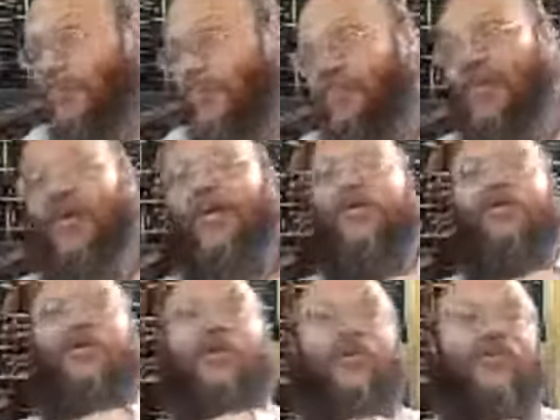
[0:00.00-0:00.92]
part
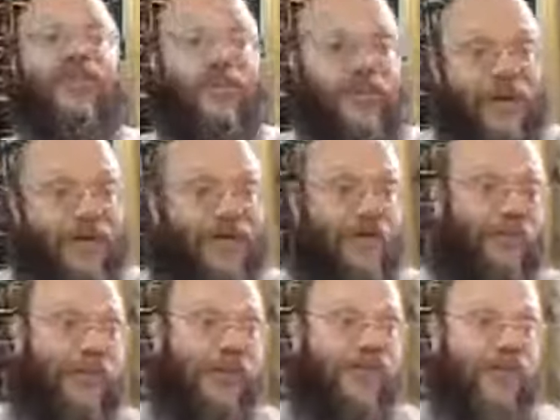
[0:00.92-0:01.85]
of the master
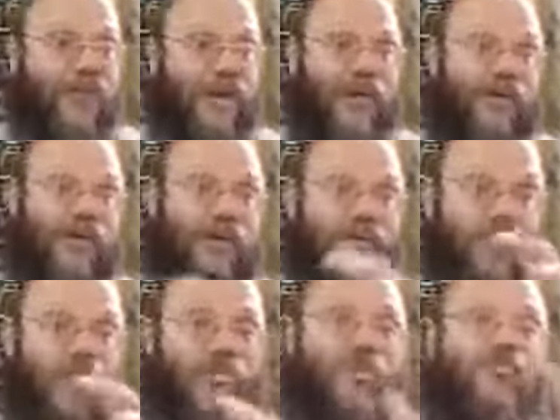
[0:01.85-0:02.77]
plan of Hashem, that
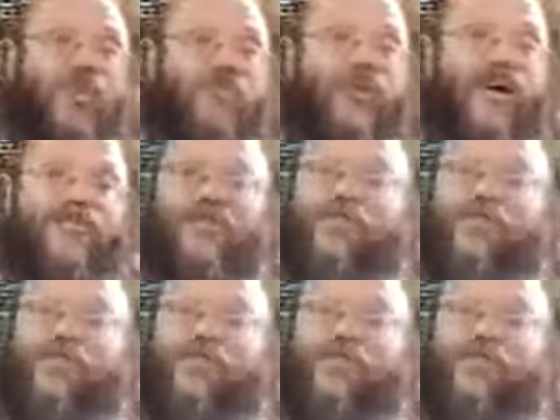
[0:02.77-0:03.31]
those three branches